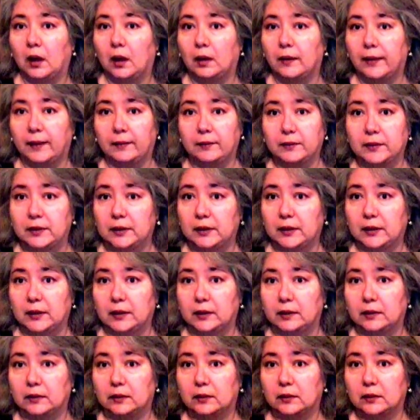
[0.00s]
that was it.
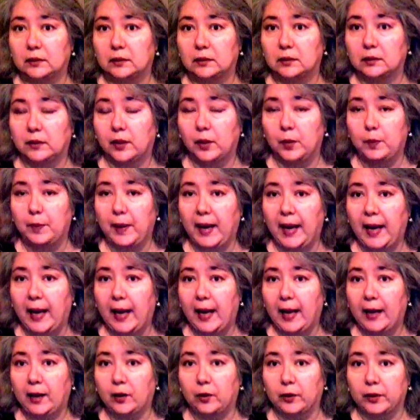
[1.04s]
No
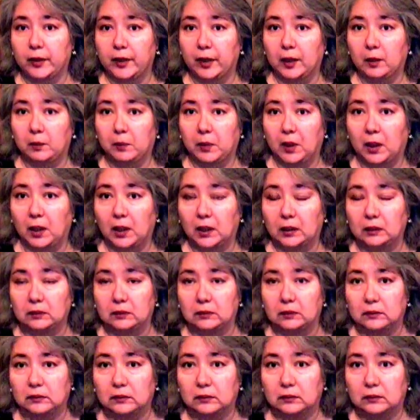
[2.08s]
pad or tampon
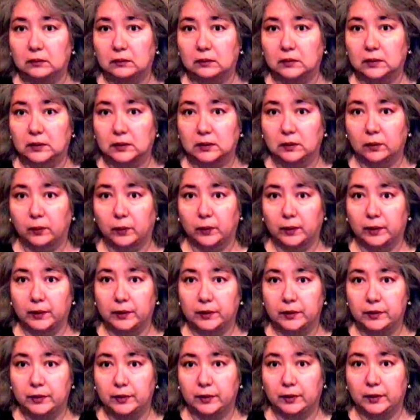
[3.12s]
was going
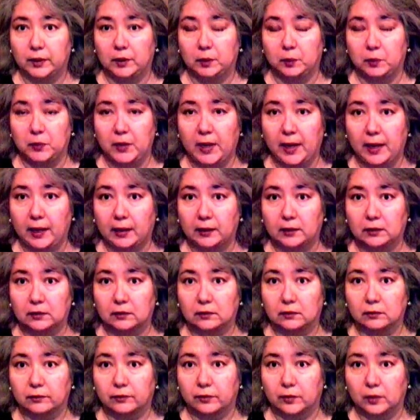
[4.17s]
to keep that
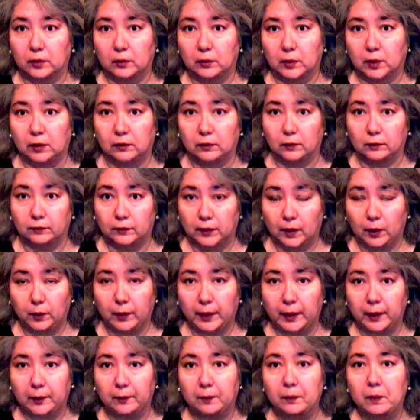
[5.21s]
from
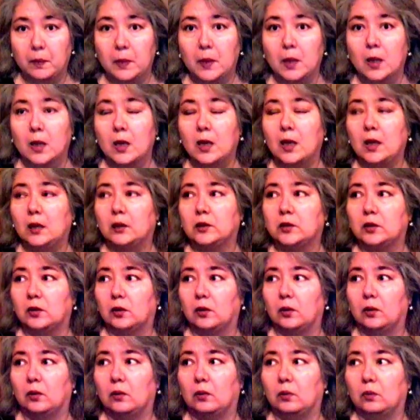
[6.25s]
overflowing.
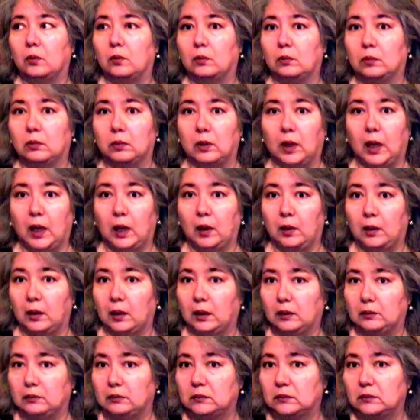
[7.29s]
So I
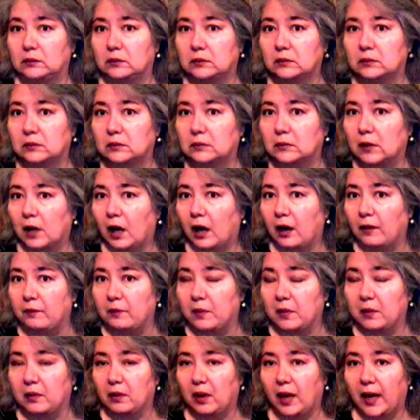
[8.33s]

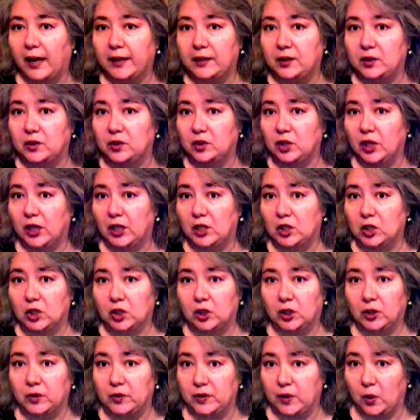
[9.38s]
had to change
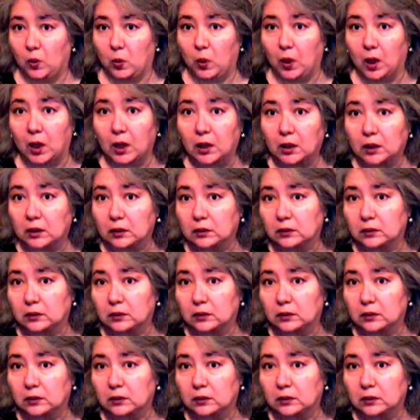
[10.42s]
clothes at work.